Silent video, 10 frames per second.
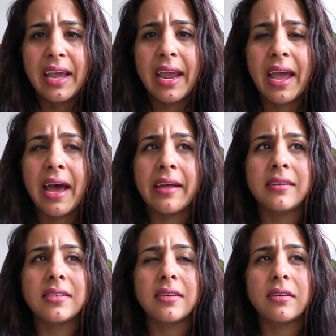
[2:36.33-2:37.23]

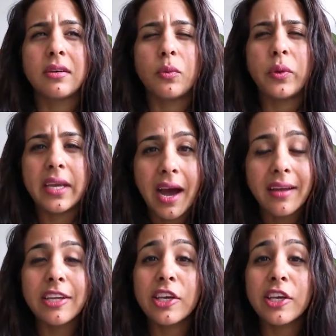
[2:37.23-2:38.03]
And we got